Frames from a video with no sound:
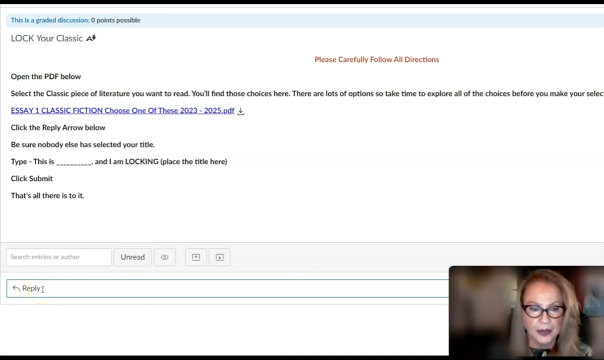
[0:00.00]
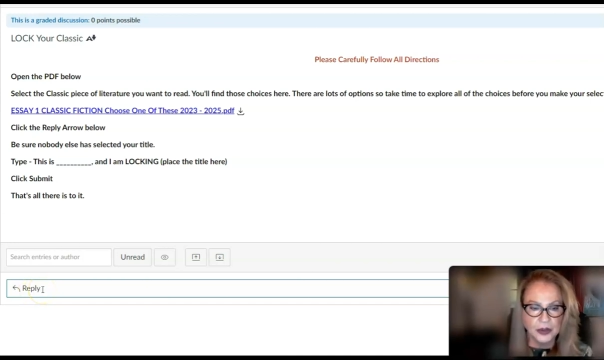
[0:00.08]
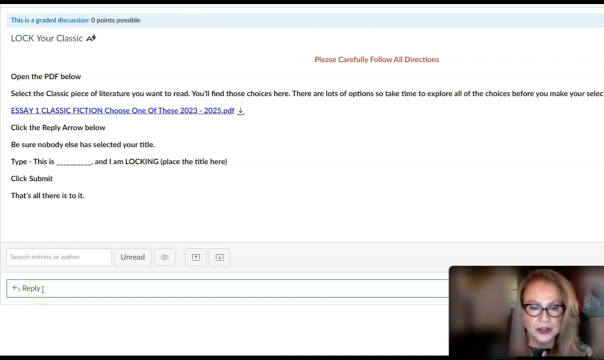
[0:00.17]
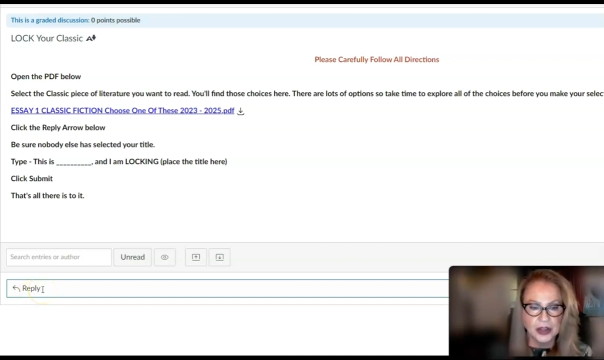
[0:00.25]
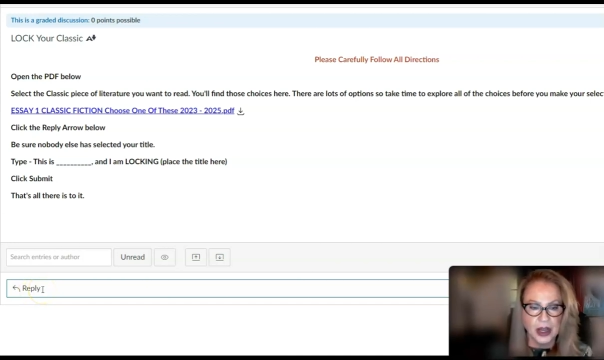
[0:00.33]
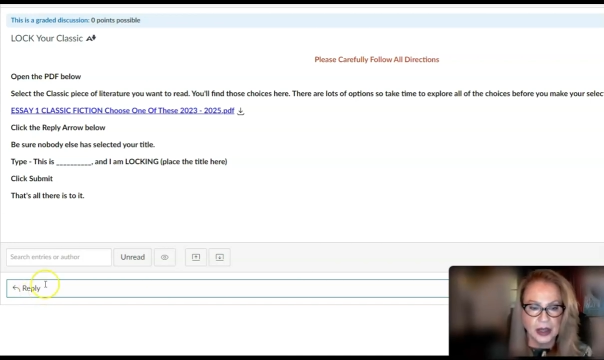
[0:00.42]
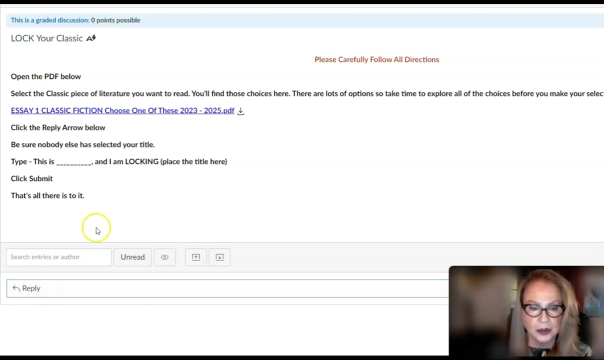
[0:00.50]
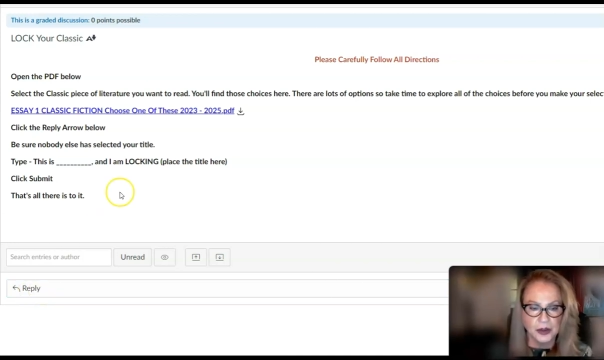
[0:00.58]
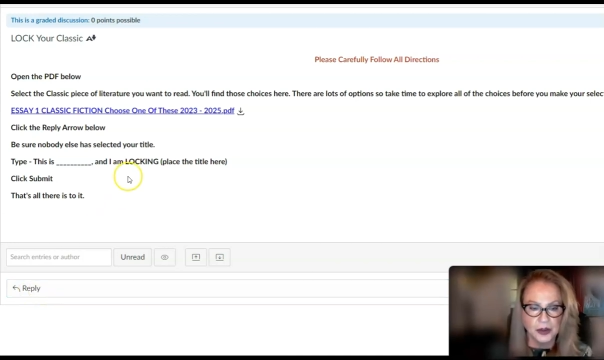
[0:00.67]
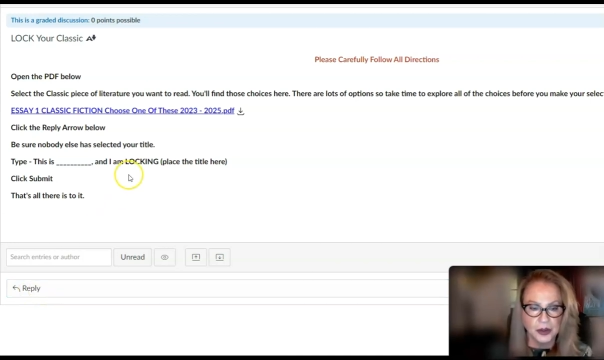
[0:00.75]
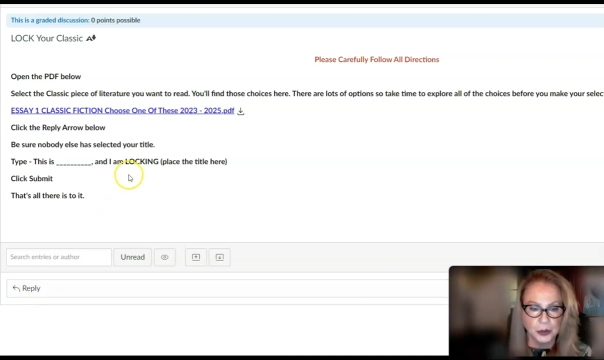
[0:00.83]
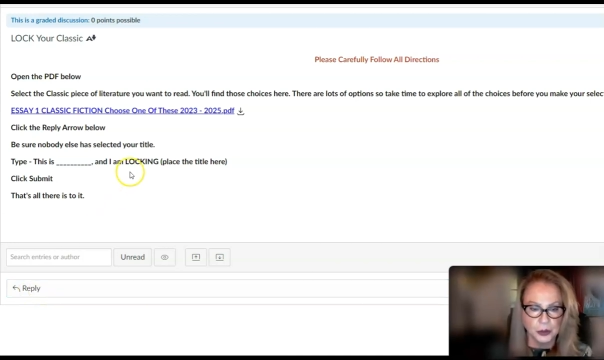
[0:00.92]
and the title
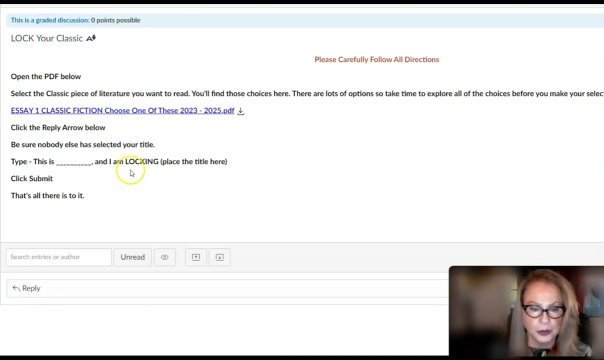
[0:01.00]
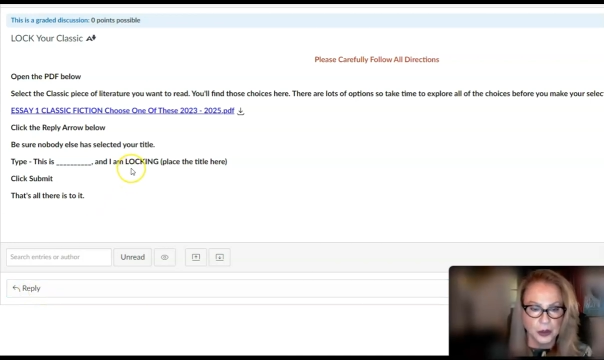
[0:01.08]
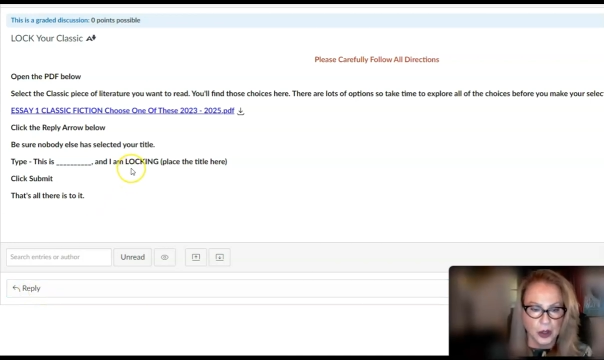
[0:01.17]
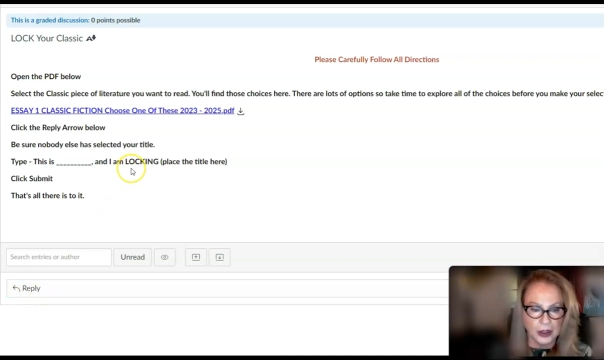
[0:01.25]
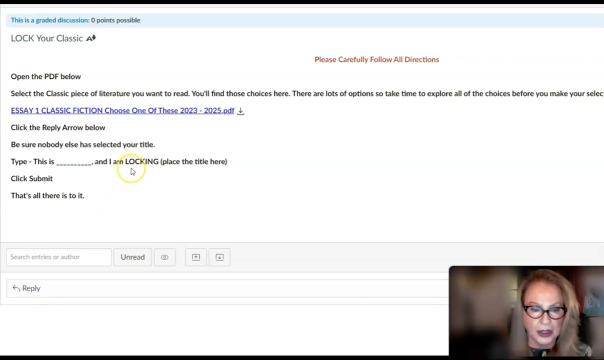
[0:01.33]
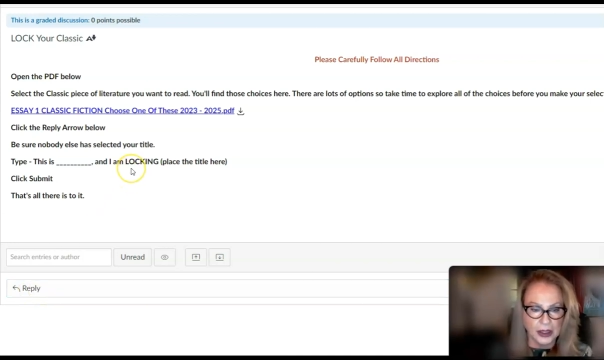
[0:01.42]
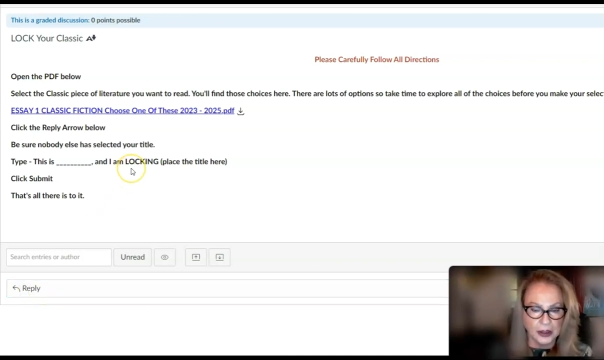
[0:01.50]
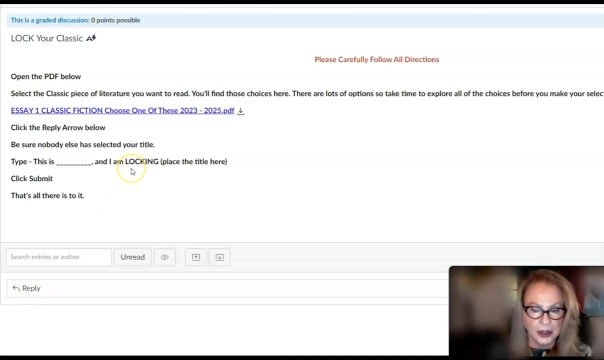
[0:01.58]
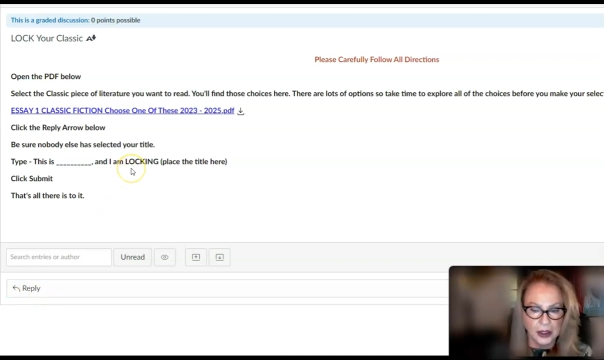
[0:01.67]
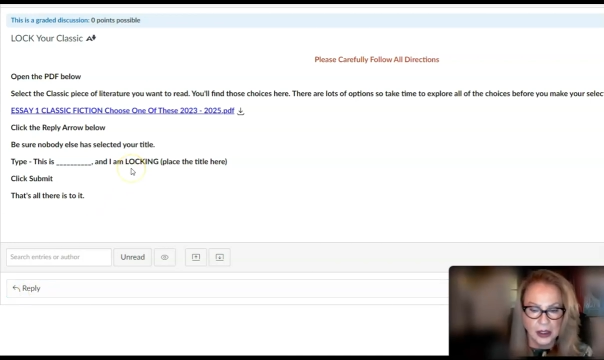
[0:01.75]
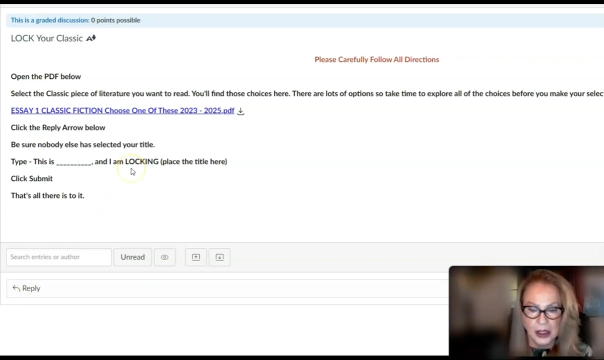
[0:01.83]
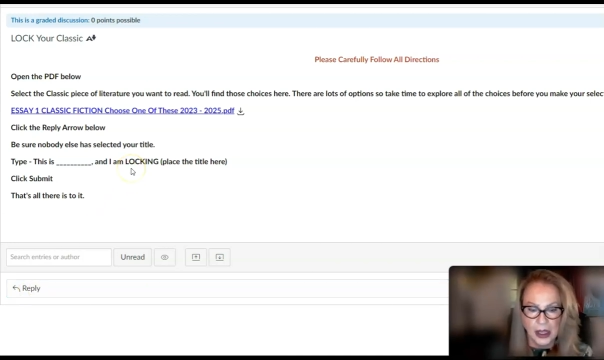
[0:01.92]
that you're locking,